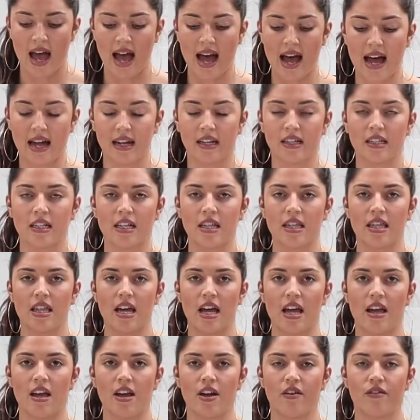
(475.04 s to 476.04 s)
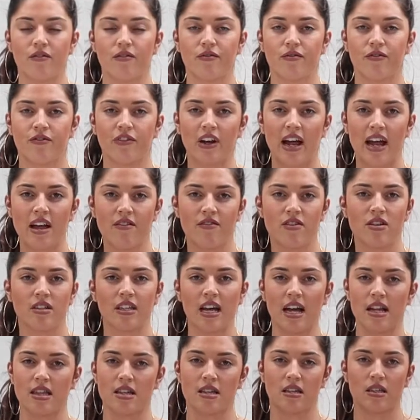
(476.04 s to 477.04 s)
and the
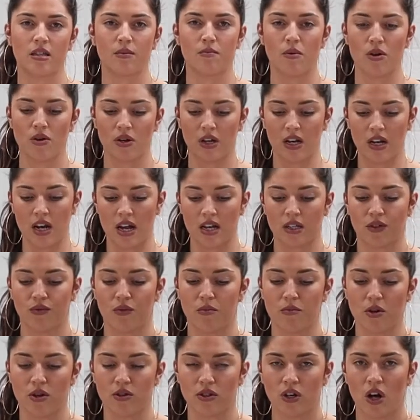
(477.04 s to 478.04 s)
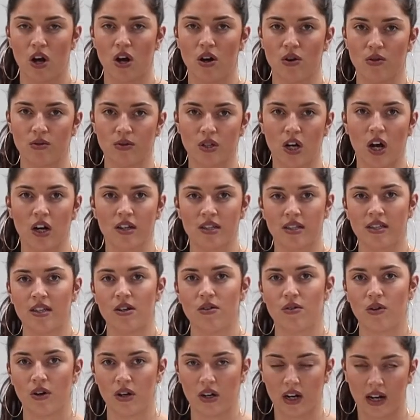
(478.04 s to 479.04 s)
flavours and the smokiness from those coals are
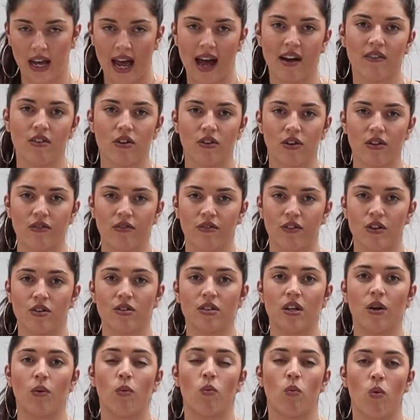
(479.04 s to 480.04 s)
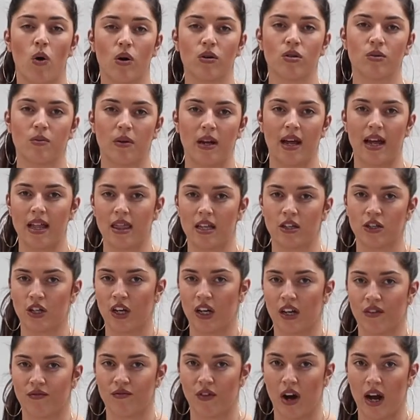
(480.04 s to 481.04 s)
still going to carry on infusing whilst we're letting the
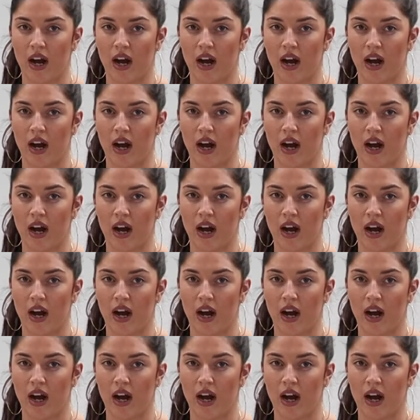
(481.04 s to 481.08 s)
chicken